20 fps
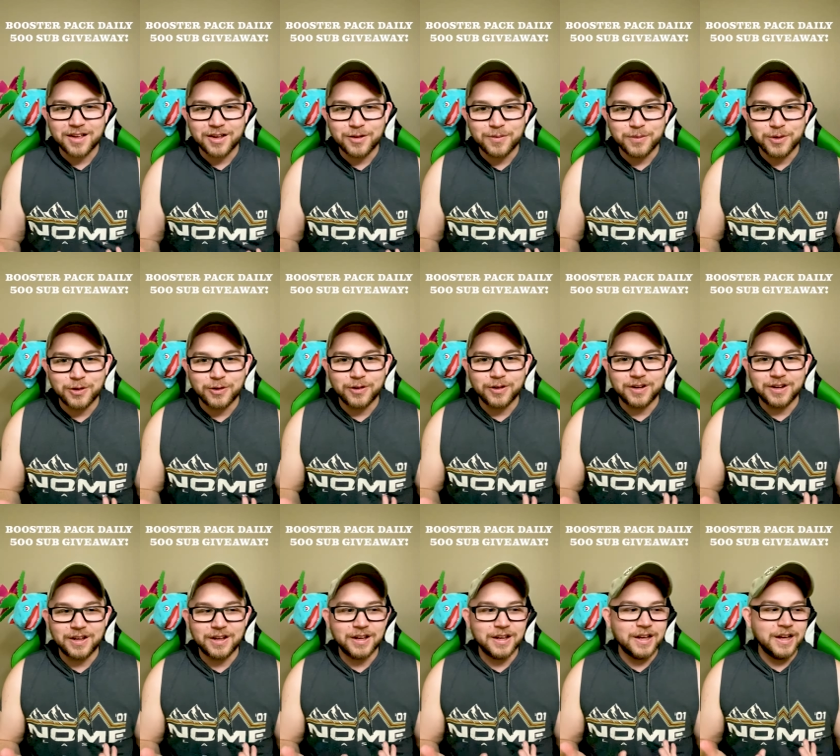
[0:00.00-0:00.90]

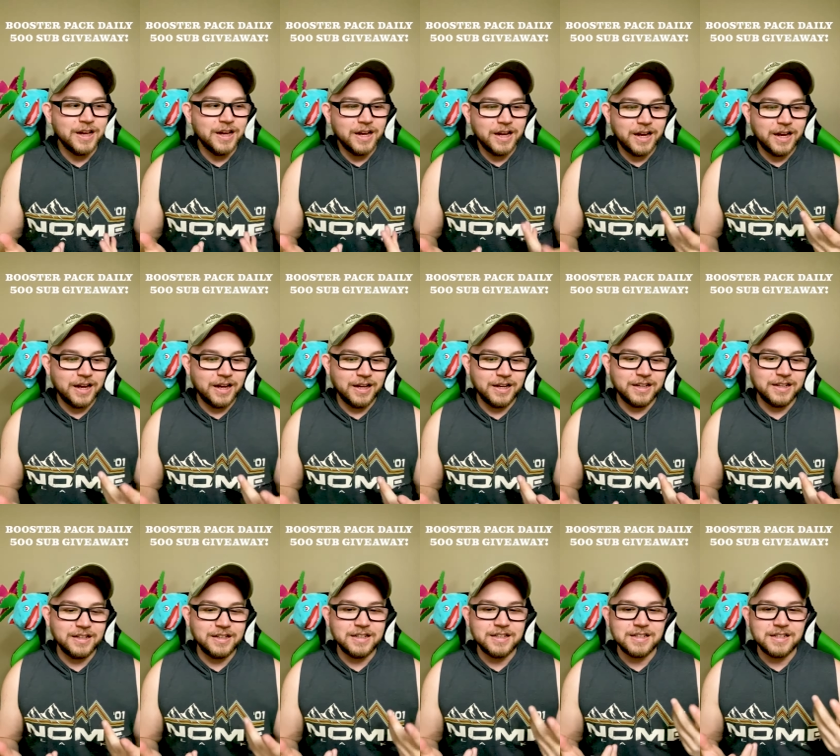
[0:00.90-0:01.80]
community
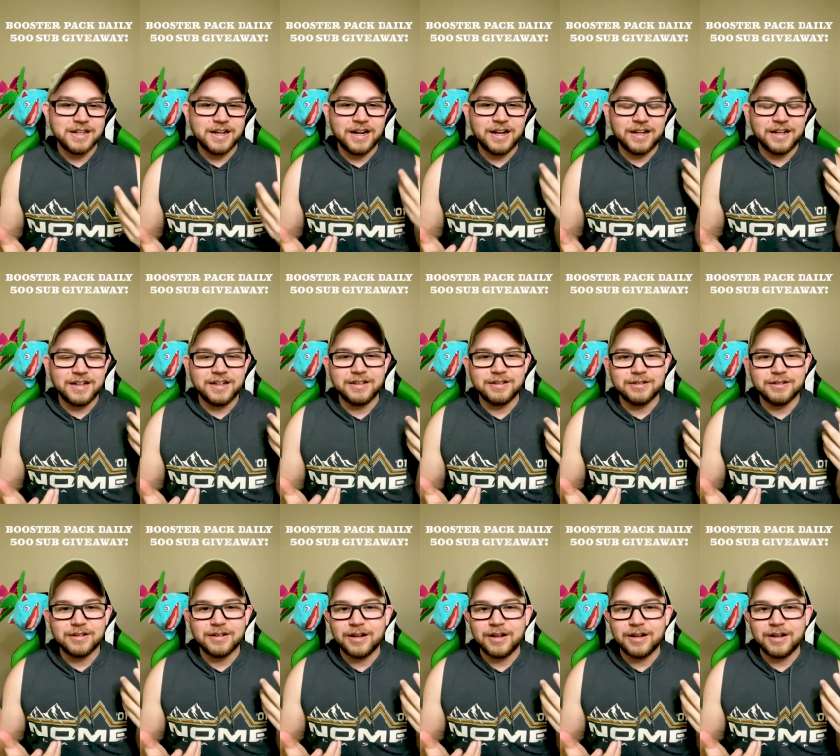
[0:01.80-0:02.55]
and I